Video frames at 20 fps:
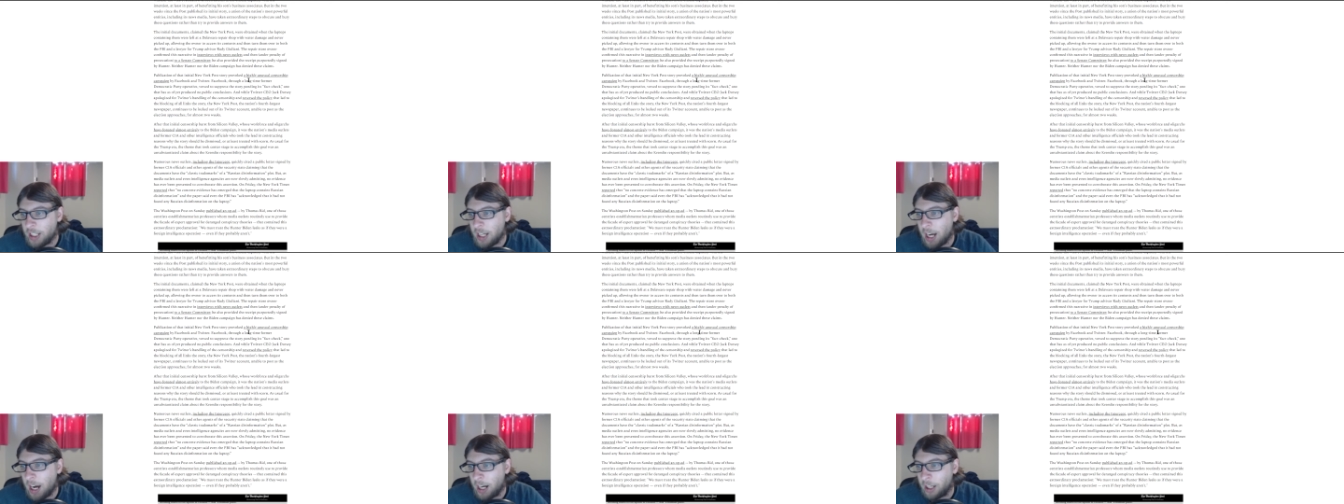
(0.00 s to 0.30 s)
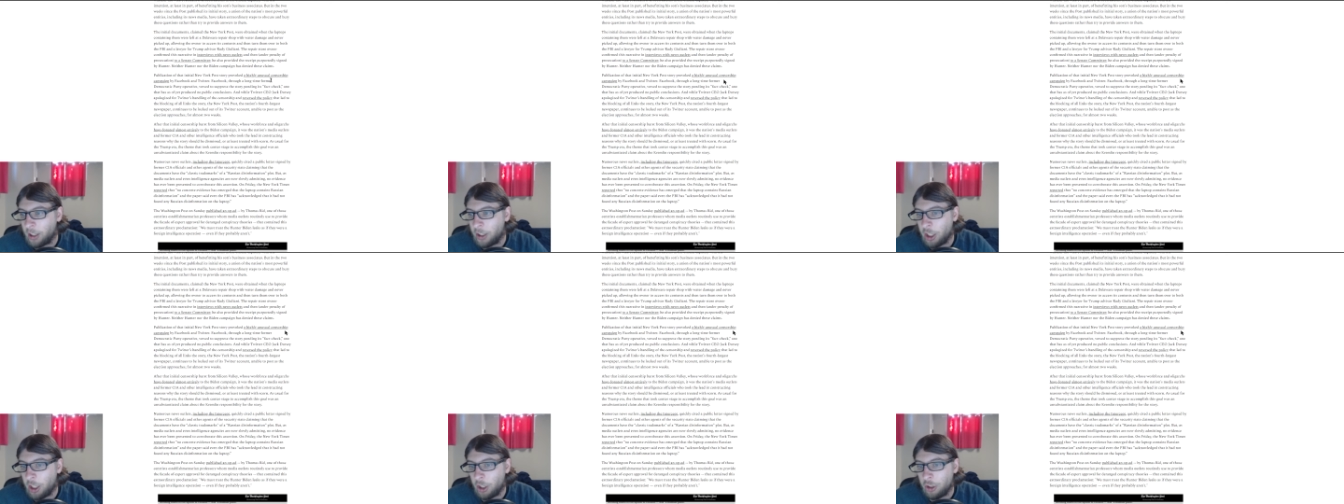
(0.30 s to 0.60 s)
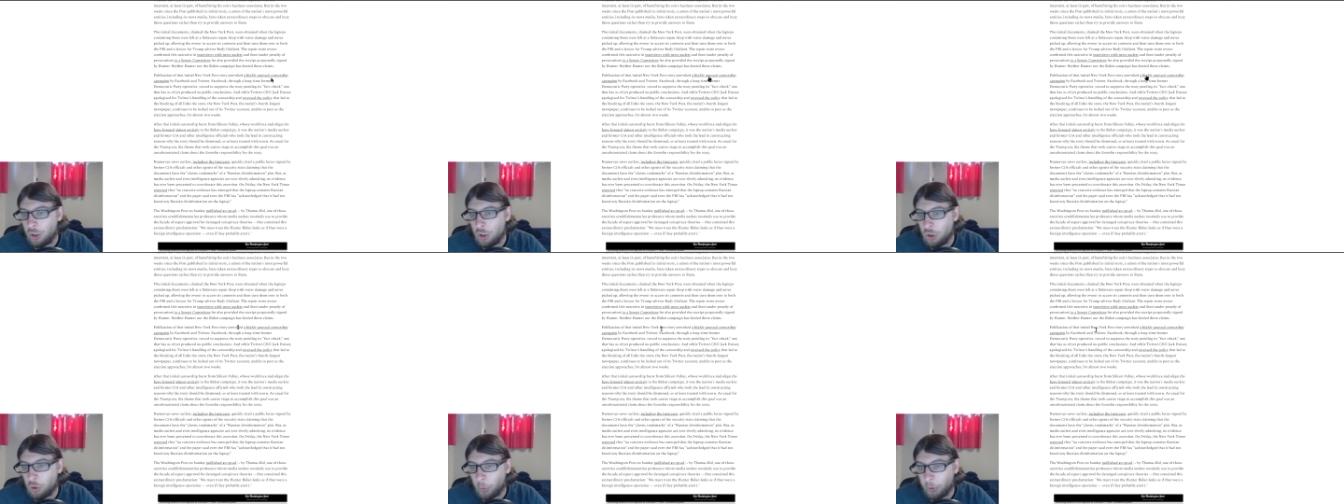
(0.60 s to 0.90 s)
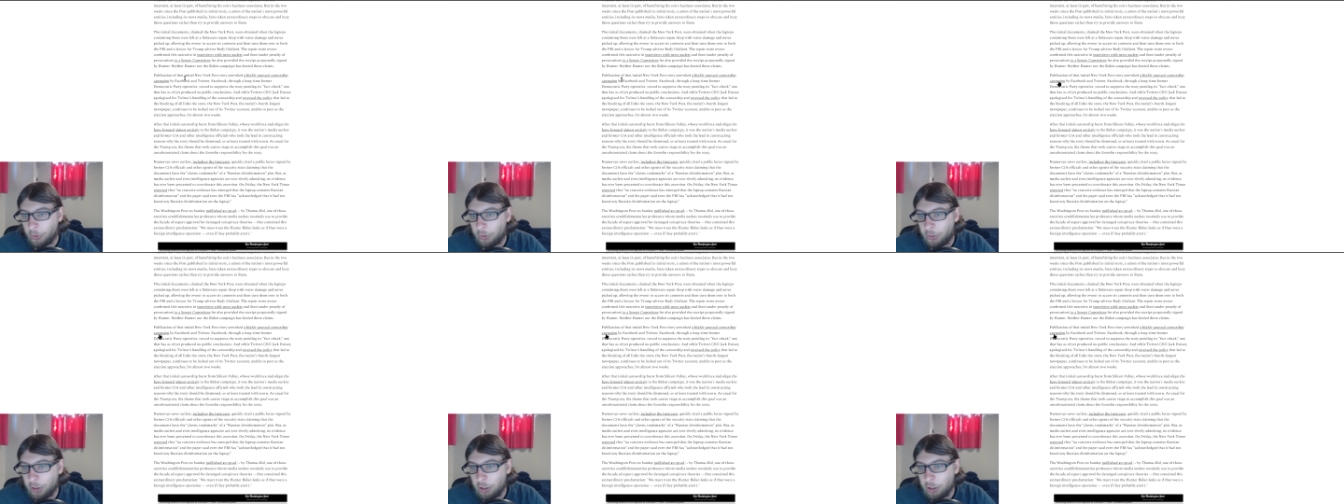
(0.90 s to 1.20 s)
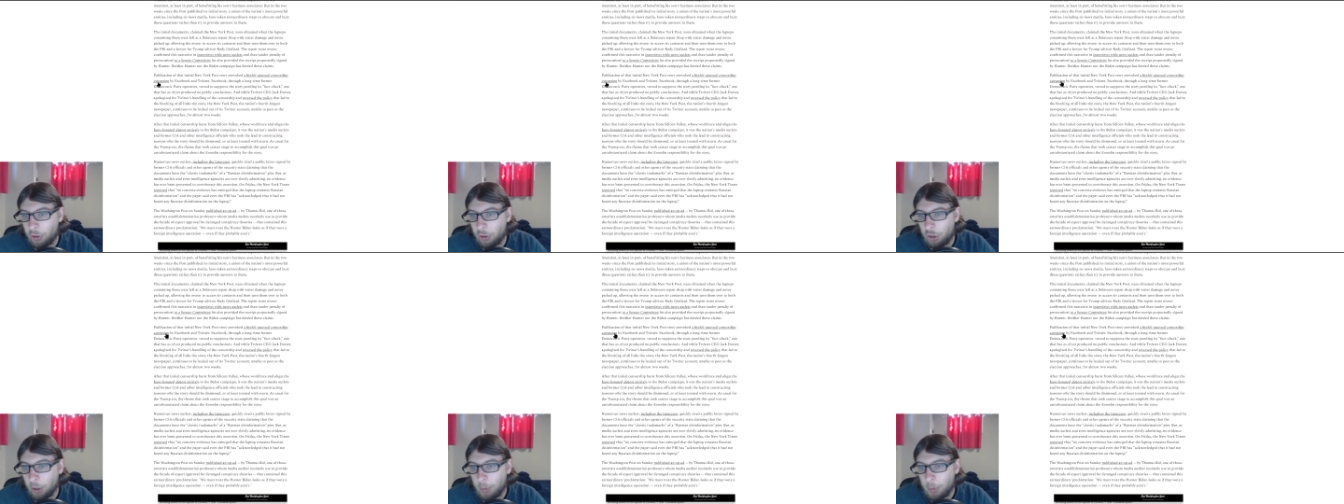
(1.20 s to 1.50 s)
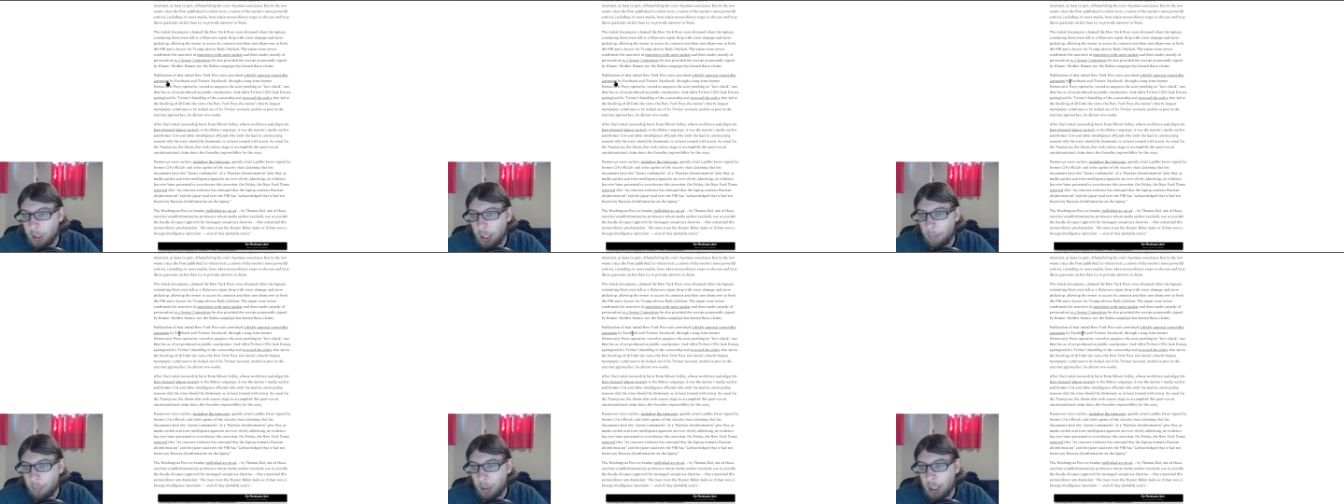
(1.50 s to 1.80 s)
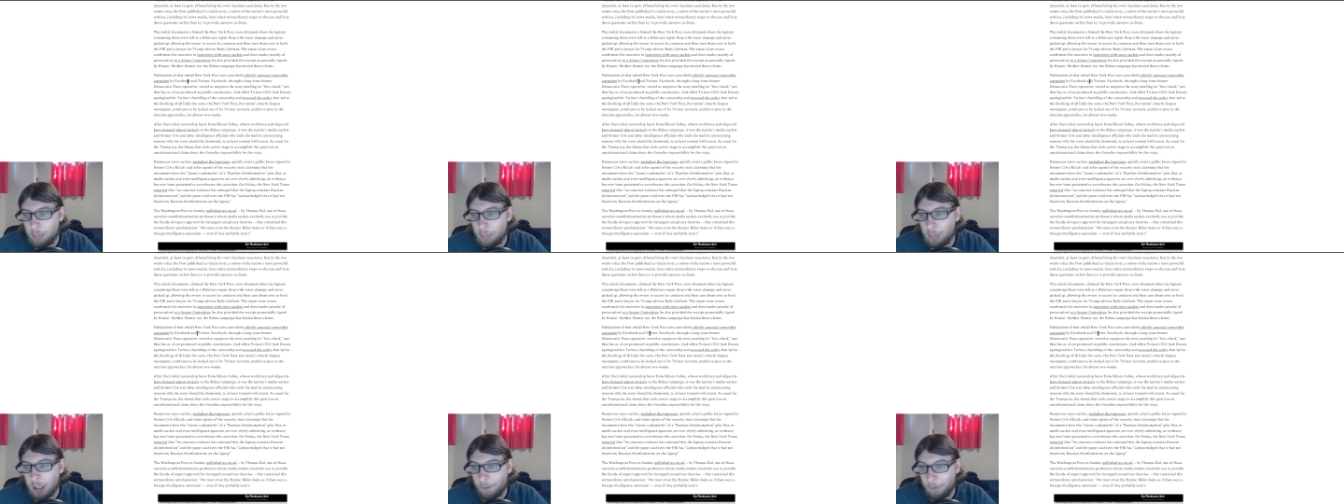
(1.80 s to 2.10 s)
a highly unusual censorship
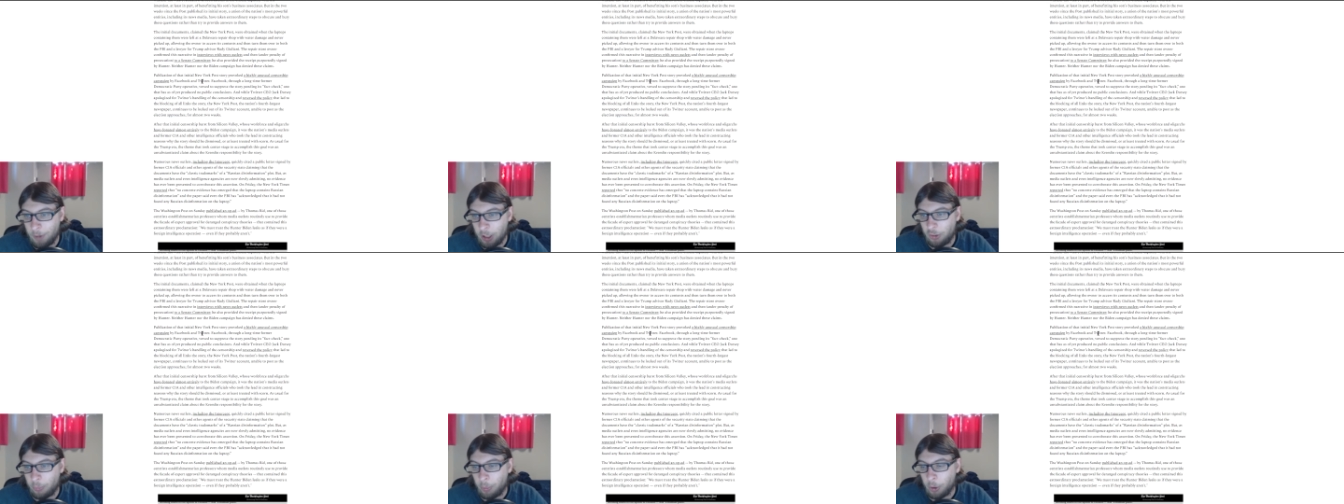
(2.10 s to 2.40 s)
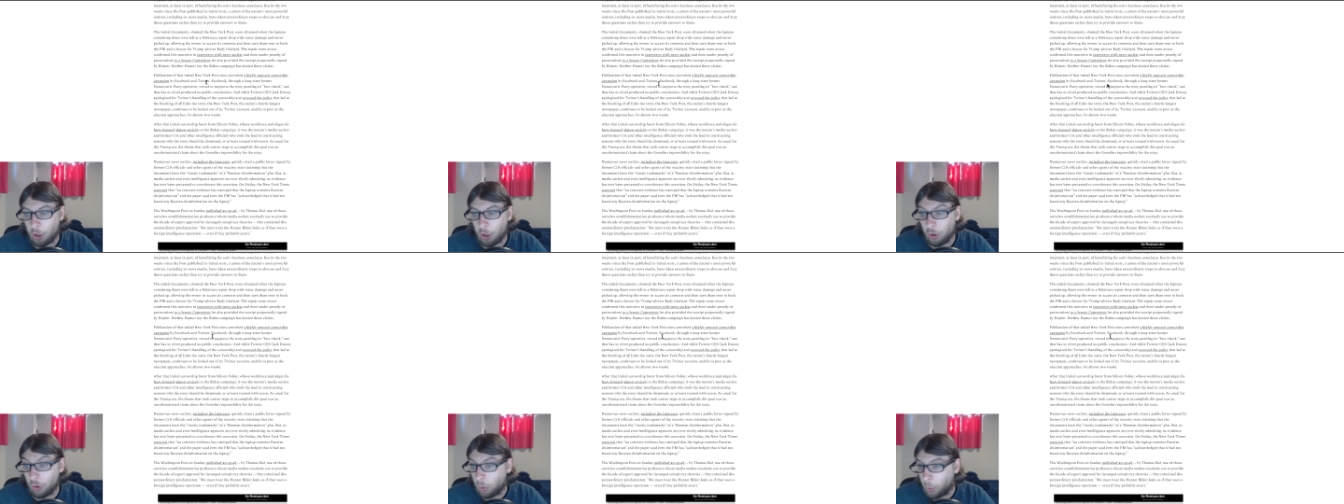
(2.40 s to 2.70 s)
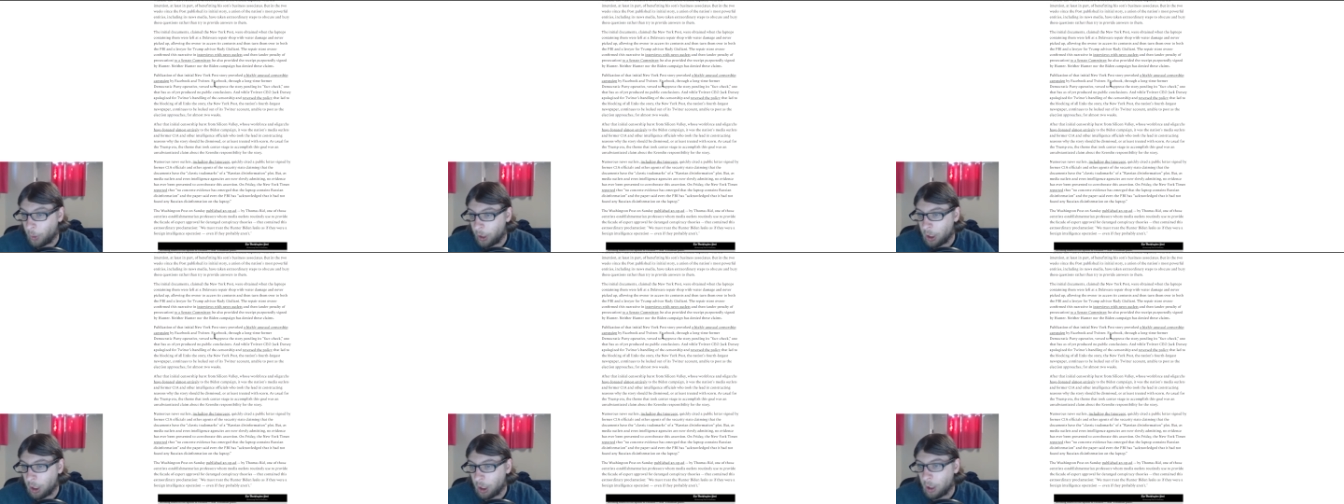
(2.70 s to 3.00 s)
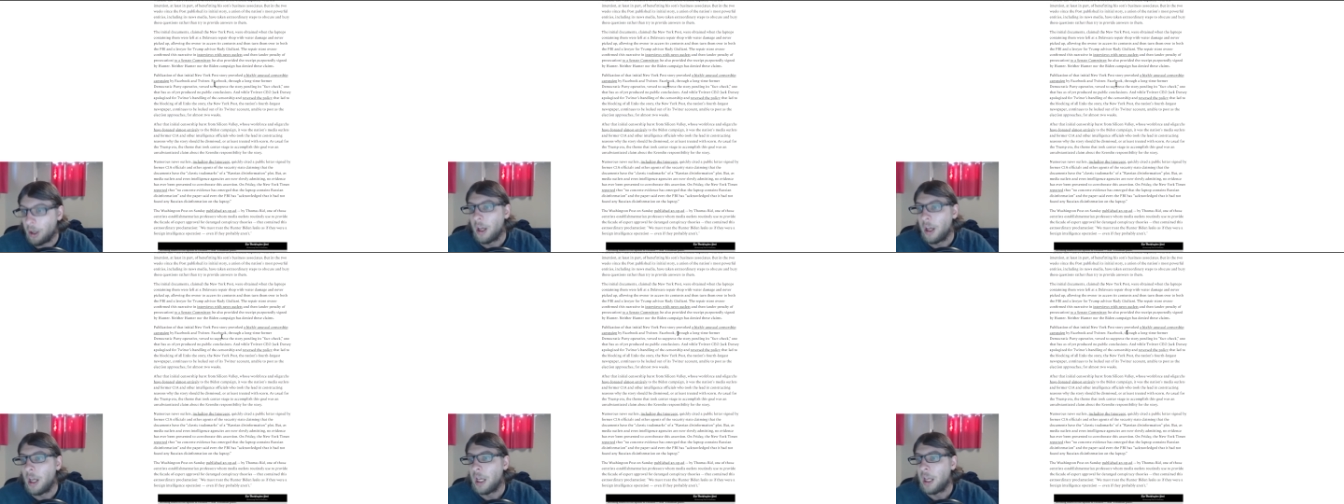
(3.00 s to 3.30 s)
campaign by Facebook and Twitter.